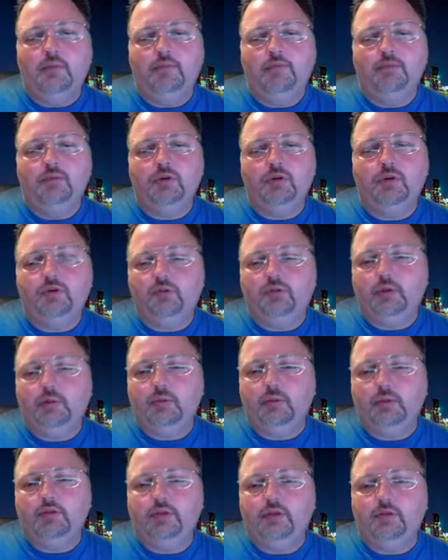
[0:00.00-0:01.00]
Ghostly
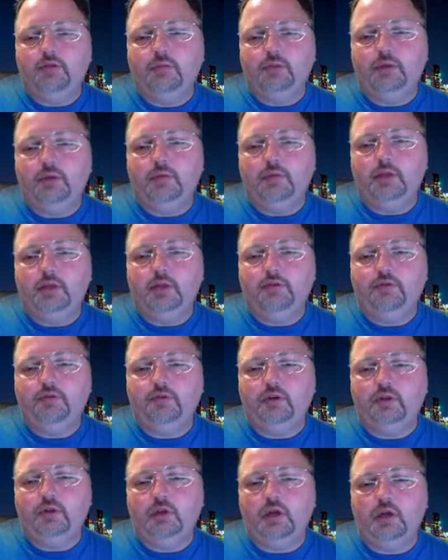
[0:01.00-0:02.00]
Winds has been with us
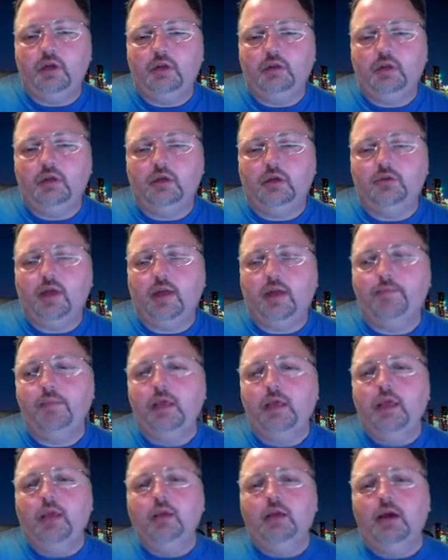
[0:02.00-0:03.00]
for a long, long time.
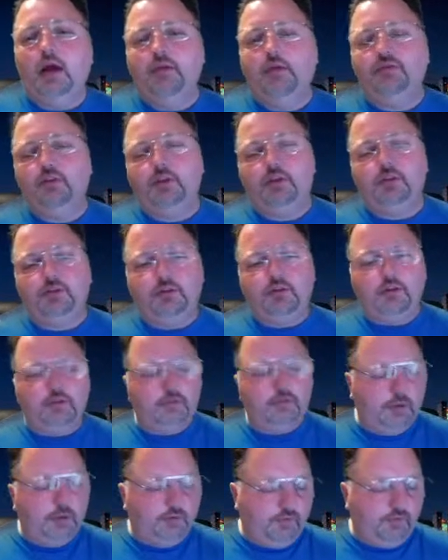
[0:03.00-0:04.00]
You'll have to
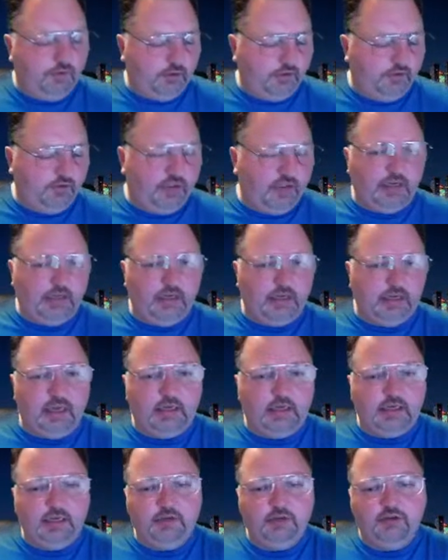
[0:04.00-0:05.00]
excuse me for a second. I
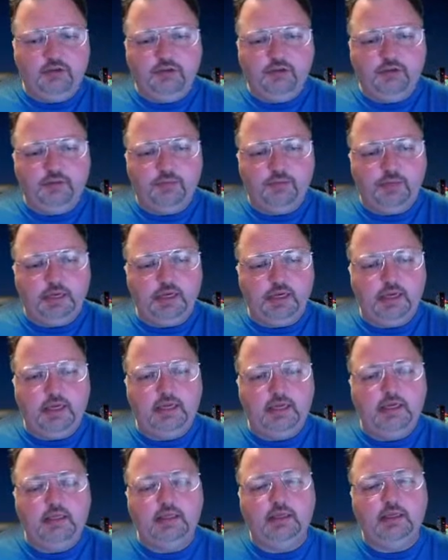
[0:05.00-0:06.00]
need just a minute.
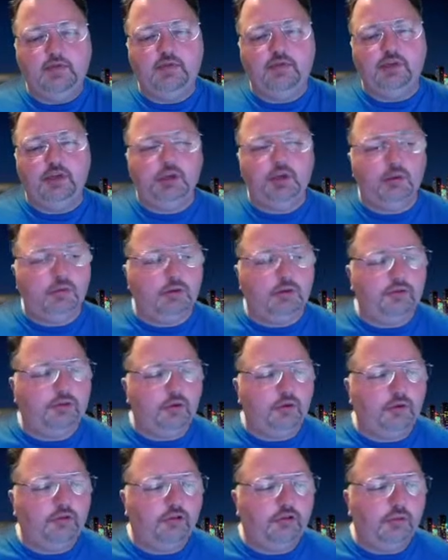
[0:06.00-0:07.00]
I'm going to leave you here with
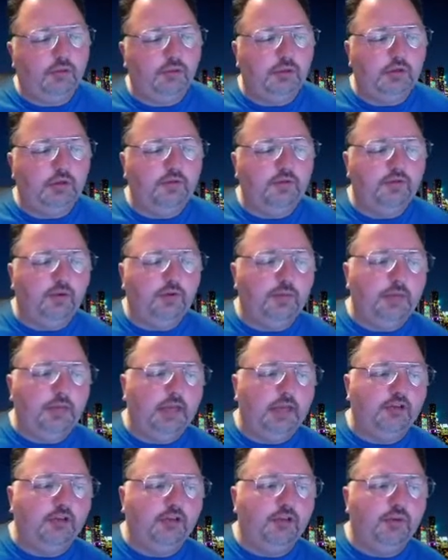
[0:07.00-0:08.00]
Socialable from
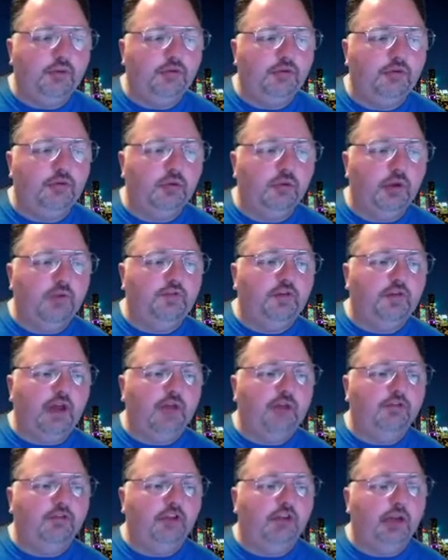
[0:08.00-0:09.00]

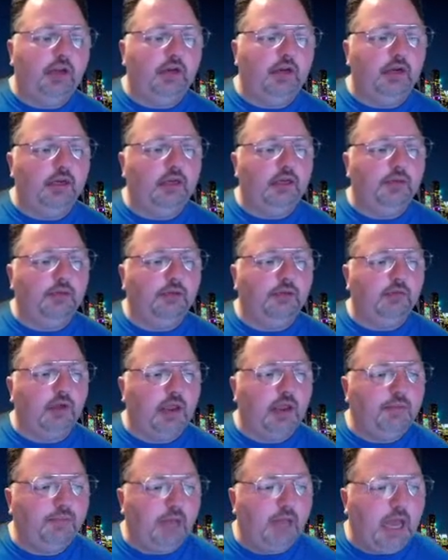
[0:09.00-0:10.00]
AngiePoo215 channel. I'm going to be
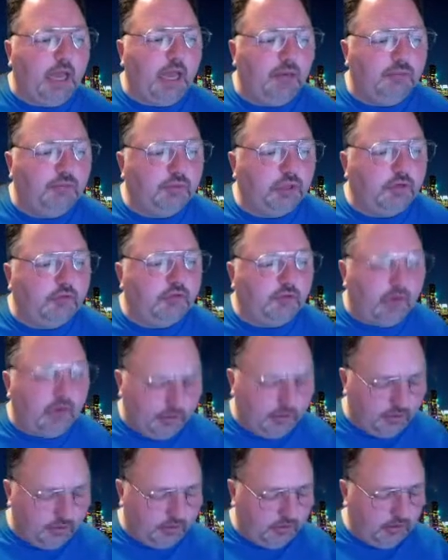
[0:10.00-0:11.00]
right back. Blood
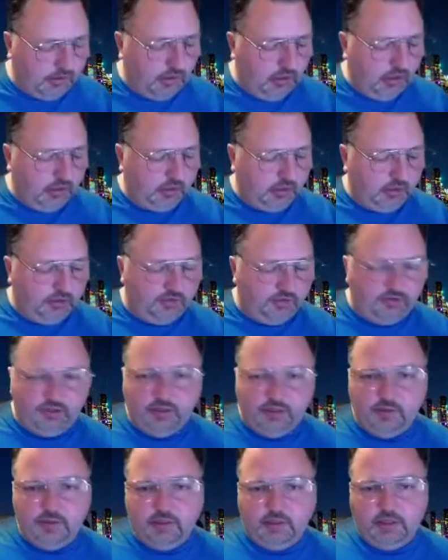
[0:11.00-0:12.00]
Dragoon, good to
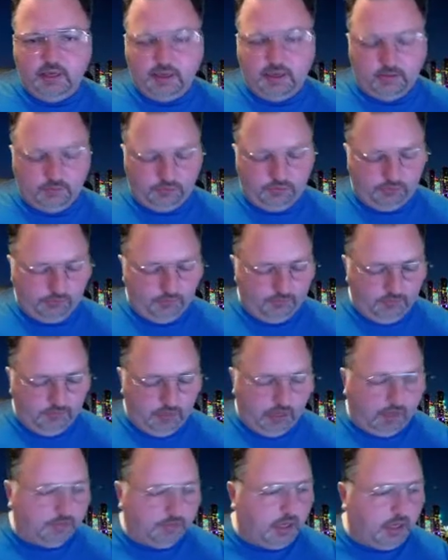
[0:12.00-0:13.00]
see you in the house.
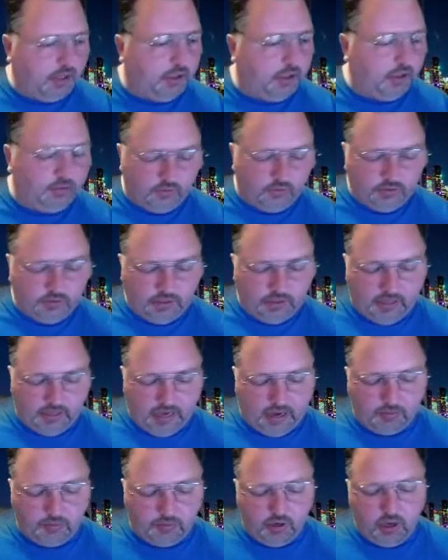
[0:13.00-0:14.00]
I'm not going to turn the
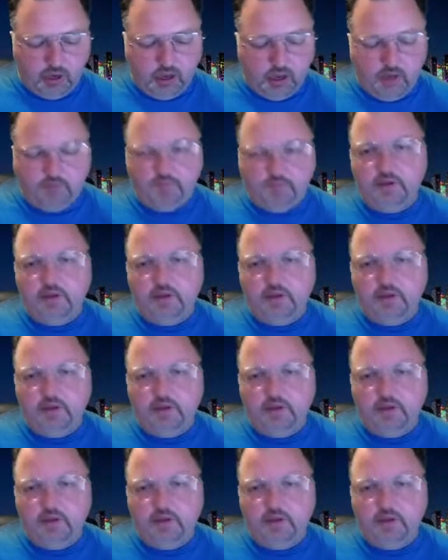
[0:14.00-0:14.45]
camera off,